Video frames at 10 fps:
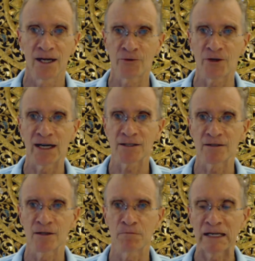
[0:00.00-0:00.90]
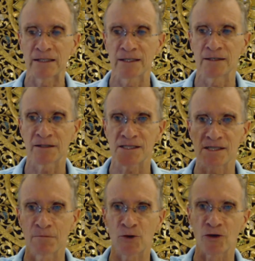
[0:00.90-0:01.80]
And rather than making that
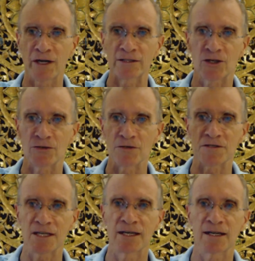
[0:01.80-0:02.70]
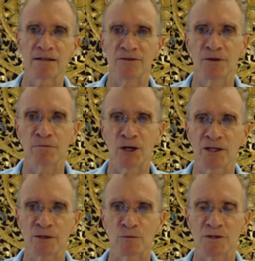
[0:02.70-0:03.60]
some great crusade that the
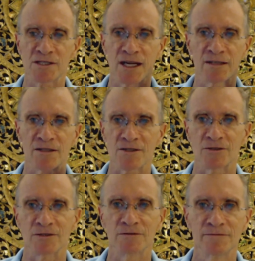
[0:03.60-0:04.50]
mind would send us on,